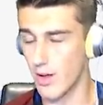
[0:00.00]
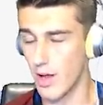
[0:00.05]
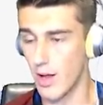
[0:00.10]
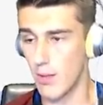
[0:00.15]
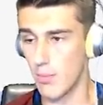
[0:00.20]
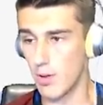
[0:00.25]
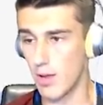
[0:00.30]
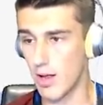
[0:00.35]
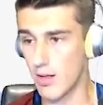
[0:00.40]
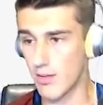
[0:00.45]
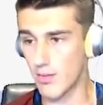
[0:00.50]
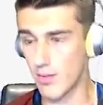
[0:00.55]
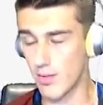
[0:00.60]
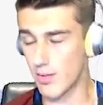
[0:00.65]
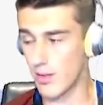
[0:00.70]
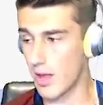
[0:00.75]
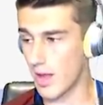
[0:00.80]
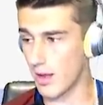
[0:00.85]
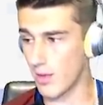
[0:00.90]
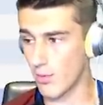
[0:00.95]
plus
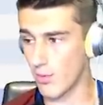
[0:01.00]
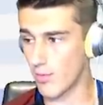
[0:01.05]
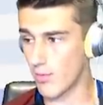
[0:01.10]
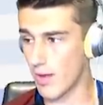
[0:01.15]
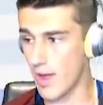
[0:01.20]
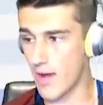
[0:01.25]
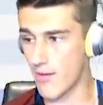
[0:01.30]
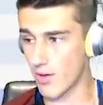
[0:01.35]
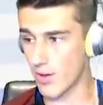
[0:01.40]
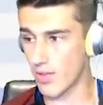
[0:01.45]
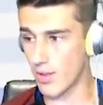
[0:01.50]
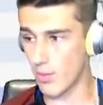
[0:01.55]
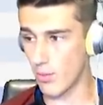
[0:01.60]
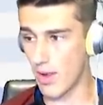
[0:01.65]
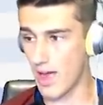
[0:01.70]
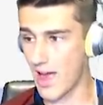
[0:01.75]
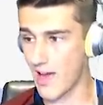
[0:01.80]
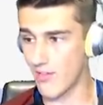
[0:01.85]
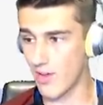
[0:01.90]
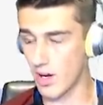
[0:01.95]
like everything we
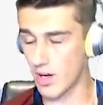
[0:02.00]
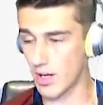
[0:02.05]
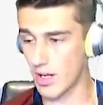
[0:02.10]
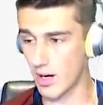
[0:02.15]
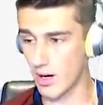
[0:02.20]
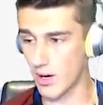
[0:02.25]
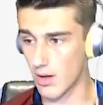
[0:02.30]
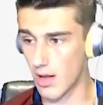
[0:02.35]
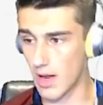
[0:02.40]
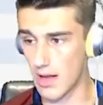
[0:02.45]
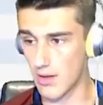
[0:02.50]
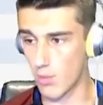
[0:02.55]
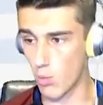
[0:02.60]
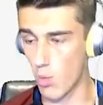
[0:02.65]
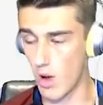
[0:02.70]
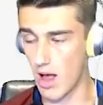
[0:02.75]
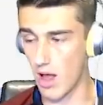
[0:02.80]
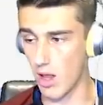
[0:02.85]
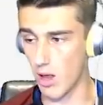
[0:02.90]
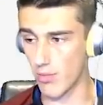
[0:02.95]
have on here at
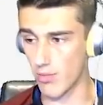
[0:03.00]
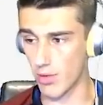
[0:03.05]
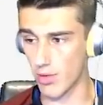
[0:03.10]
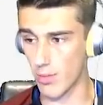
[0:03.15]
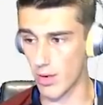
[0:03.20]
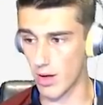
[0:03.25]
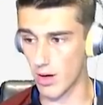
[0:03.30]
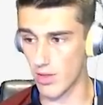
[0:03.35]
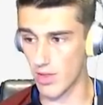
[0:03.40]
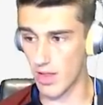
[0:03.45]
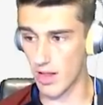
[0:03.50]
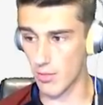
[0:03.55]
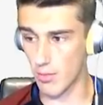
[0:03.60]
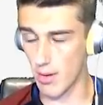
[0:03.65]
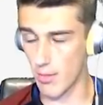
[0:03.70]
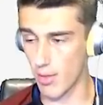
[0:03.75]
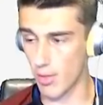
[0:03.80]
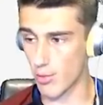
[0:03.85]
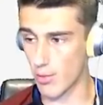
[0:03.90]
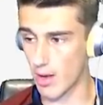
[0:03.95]
well over 300,000,
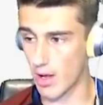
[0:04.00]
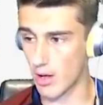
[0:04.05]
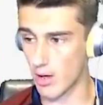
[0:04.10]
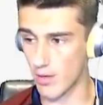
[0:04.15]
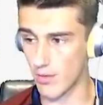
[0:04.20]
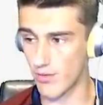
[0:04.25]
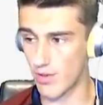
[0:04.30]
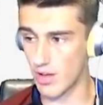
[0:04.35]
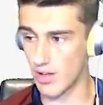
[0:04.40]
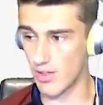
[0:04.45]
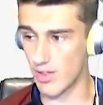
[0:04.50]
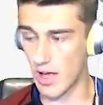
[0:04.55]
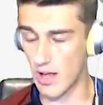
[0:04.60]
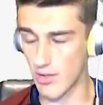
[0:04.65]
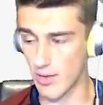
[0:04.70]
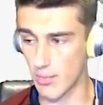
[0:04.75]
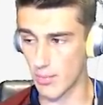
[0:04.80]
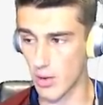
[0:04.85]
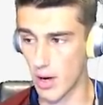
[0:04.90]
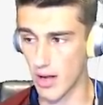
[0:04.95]
maybe 350,000
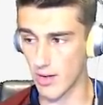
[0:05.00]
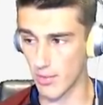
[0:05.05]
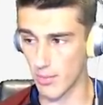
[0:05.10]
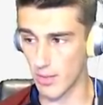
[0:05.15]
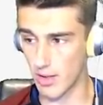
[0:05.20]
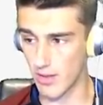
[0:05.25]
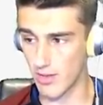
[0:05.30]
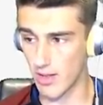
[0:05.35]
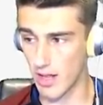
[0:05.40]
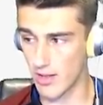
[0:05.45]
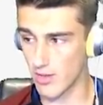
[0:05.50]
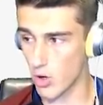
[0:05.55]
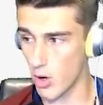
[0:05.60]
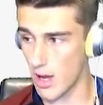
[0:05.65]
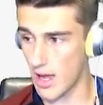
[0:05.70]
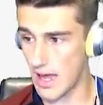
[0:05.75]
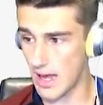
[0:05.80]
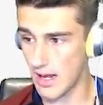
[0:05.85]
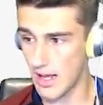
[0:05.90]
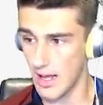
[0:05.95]
approximately. So let's go
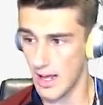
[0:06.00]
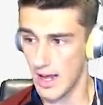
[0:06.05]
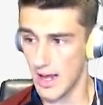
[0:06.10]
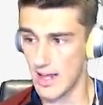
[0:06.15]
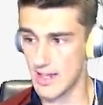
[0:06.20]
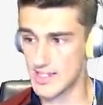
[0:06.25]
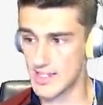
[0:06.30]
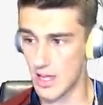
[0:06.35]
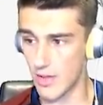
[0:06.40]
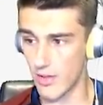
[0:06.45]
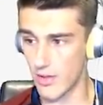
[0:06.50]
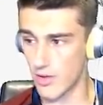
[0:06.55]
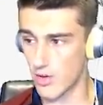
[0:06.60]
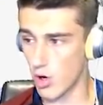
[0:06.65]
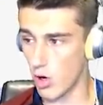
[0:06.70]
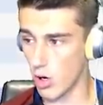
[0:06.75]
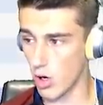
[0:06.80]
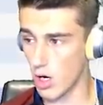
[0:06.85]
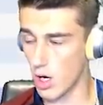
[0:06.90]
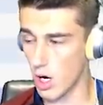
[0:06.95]
ahead and sell these
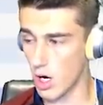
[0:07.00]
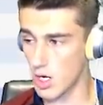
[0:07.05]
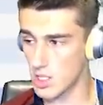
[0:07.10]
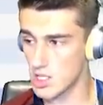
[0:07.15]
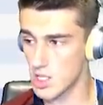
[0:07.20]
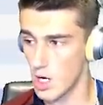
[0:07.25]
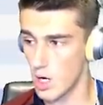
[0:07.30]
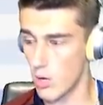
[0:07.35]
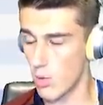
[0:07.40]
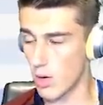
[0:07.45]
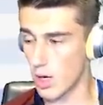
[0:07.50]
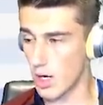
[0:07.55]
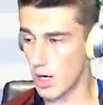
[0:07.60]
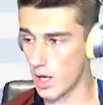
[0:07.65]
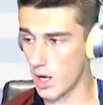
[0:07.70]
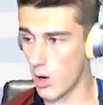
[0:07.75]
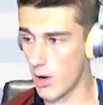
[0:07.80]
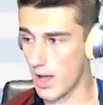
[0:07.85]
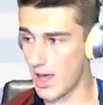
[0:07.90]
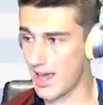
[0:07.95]
gold cards. We're going to
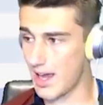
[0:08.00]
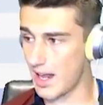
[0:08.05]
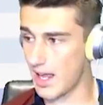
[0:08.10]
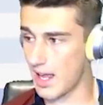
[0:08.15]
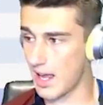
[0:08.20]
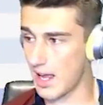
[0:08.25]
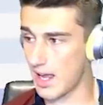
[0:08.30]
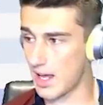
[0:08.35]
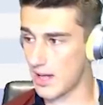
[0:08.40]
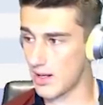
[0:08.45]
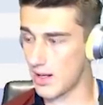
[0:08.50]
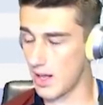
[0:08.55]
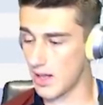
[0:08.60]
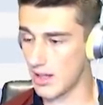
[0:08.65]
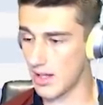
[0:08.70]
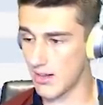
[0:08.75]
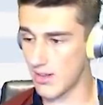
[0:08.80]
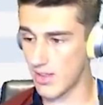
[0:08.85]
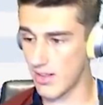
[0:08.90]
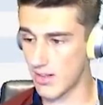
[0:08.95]
go ahead and uh,
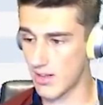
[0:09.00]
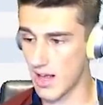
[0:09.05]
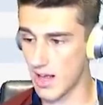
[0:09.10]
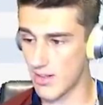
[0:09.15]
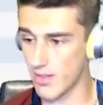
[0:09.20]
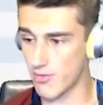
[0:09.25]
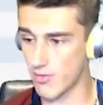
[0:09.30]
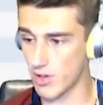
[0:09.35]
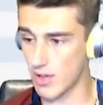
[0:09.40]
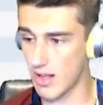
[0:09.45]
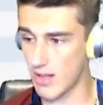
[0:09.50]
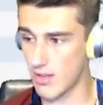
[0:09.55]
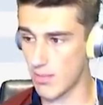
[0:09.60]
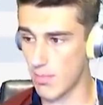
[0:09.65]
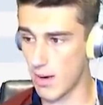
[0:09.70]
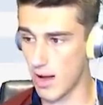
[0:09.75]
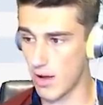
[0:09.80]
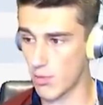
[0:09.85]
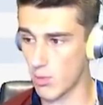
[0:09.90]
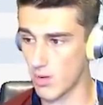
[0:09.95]
list these guys up for lazy
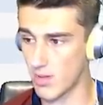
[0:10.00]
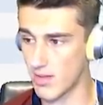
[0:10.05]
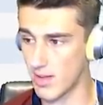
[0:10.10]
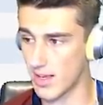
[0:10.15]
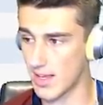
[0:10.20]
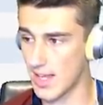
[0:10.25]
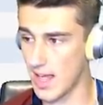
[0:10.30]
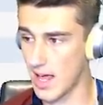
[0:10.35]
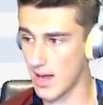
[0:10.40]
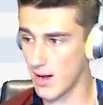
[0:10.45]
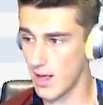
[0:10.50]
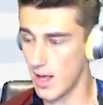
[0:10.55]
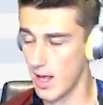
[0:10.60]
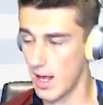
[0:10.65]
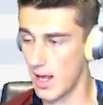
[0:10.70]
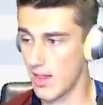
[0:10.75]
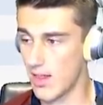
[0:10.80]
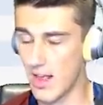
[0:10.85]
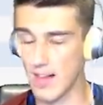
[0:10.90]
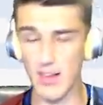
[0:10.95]
buyers once again.
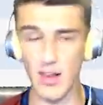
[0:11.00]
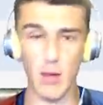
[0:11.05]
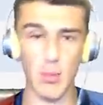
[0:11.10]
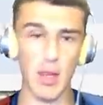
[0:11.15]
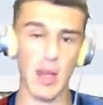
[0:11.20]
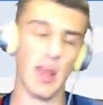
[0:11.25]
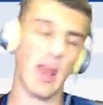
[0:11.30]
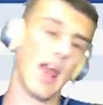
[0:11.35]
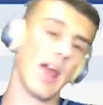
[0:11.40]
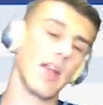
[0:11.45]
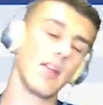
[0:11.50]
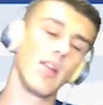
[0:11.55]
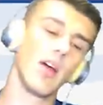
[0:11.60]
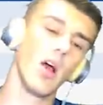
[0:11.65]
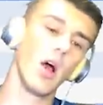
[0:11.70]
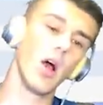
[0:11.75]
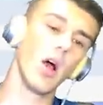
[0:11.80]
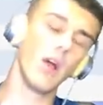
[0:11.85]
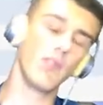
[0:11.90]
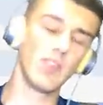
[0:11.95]
And that's going to be the end
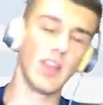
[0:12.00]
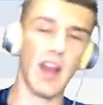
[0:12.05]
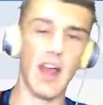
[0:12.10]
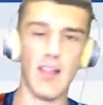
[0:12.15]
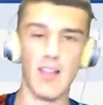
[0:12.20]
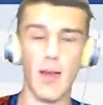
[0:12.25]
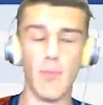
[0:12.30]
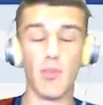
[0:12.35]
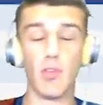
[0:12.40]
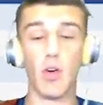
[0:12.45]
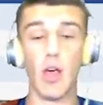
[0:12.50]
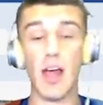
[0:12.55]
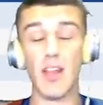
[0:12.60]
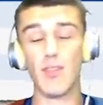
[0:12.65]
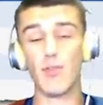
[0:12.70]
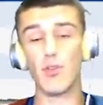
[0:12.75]
of today's episode. Guys, if you